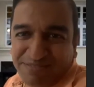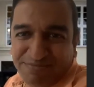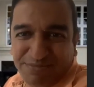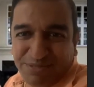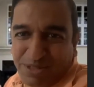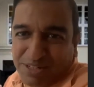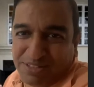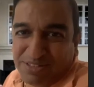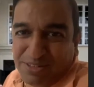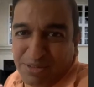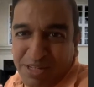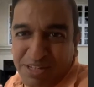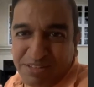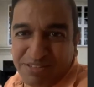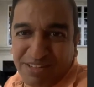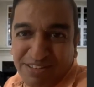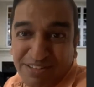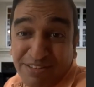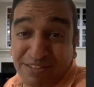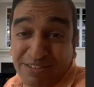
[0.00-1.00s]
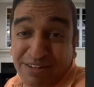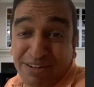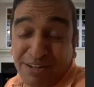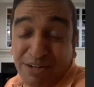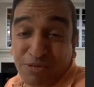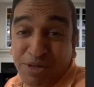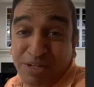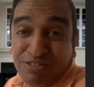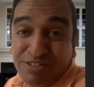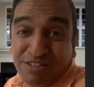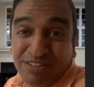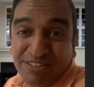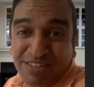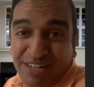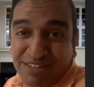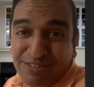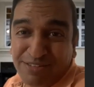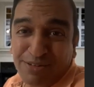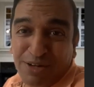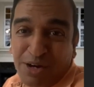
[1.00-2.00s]
Okay, so they say this is an innovation
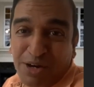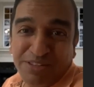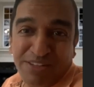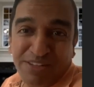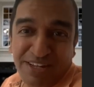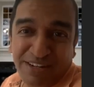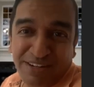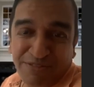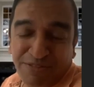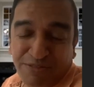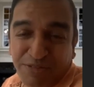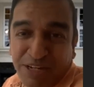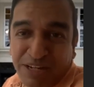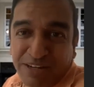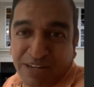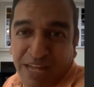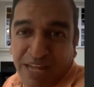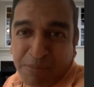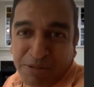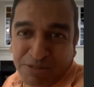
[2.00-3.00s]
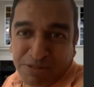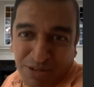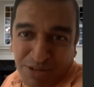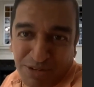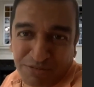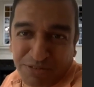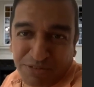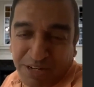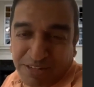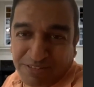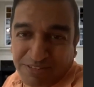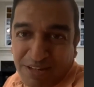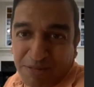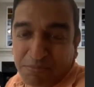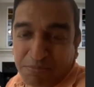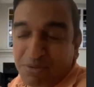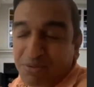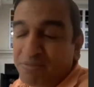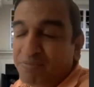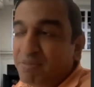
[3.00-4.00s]
that's not there in Amazon, for
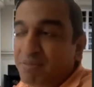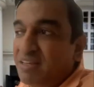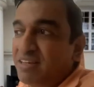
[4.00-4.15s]
example,